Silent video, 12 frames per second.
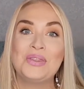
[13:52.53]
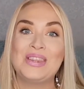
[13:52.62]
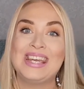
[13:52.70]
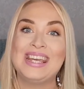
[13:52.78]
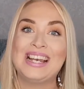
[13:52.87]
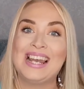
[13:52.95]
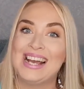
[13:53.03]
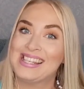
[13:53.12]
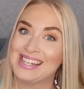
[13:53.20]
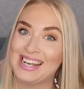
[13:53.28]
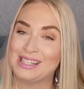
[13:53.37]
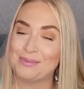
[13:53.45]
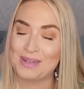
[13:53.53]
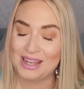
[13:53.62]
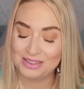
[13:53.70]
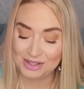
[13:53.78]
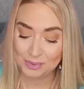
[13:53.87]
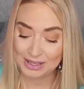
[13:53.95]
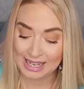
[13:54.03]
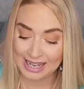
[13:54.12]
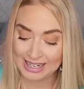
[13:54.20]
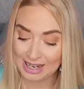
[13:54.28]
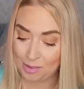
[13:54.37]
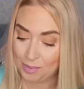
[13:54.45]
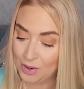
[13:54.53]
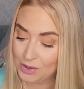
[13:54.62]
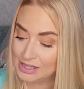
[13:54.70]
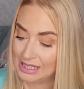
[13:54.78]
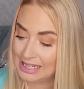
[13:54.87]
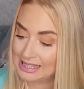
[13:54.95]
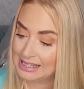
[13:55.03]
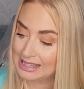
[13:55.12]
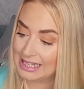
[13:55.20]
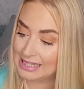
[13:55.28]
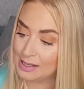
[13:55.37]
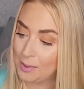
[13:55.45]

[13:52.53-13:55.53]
the last item then that we get in our box is this